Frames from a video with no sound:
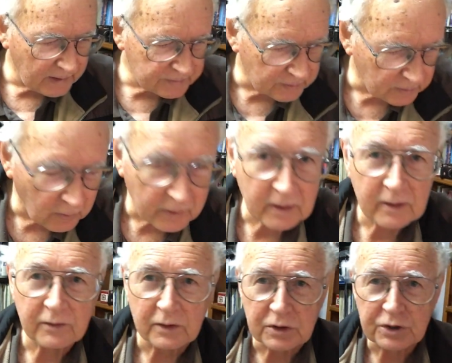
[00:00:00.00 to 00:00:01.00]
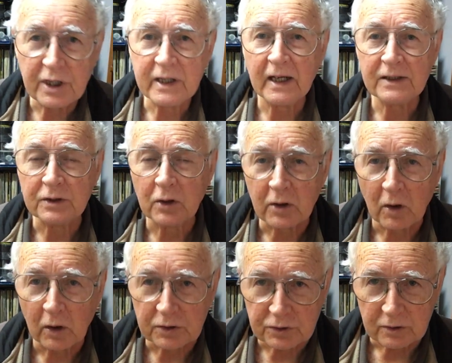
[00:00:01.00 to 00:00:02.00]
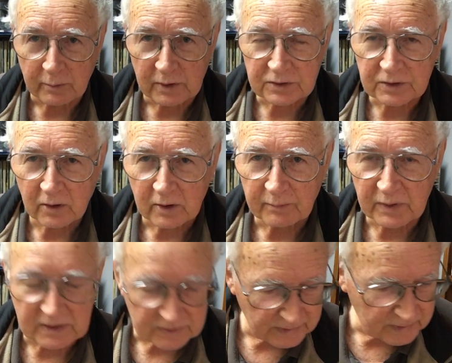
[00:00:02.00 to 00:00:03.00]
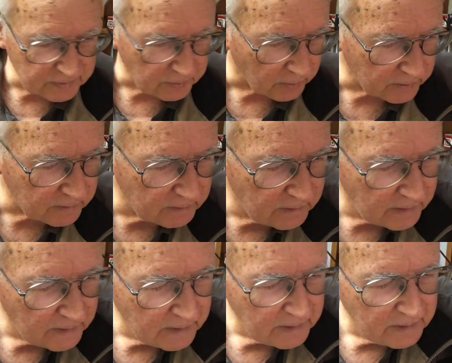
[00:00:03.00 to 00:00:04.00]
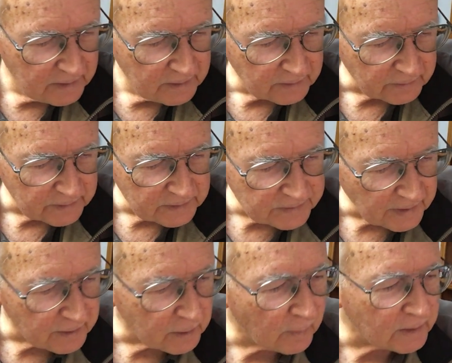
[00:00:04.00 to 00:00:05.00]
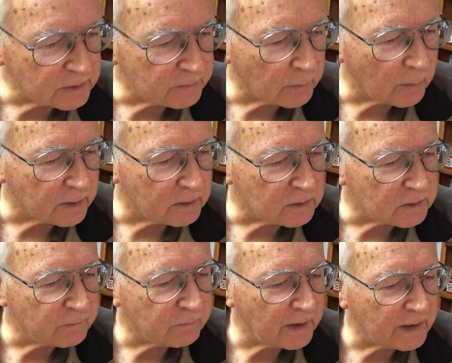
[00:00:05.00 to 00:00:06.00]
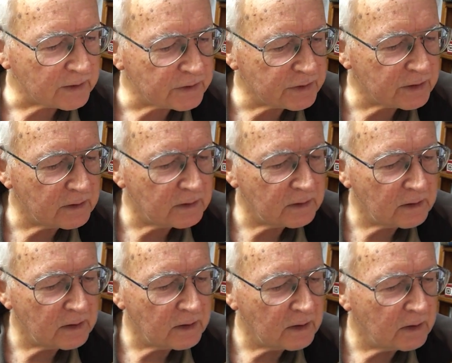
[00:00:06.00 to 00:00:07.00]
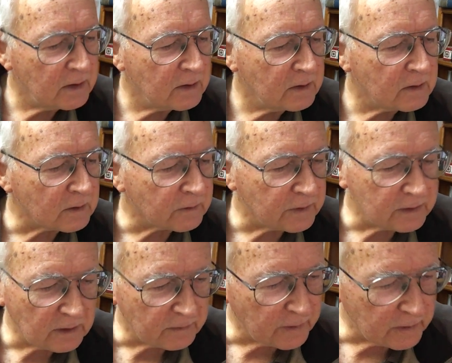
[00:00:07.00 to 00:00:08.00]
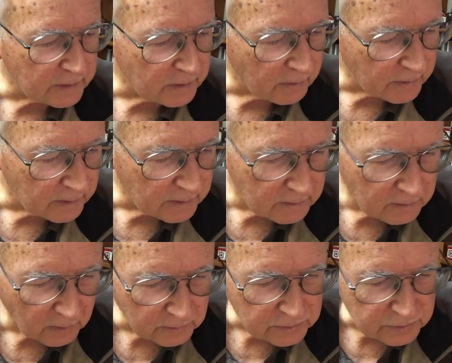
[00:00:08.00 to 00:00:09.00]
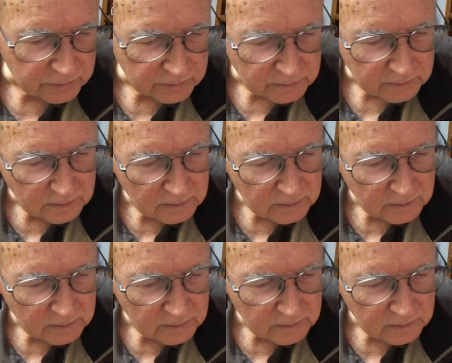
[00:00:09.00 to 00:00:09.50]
hasn't got a hot shoe, but it's got a PC socket. These other ones, if you want to use flash, I think they've only got a hot shoe.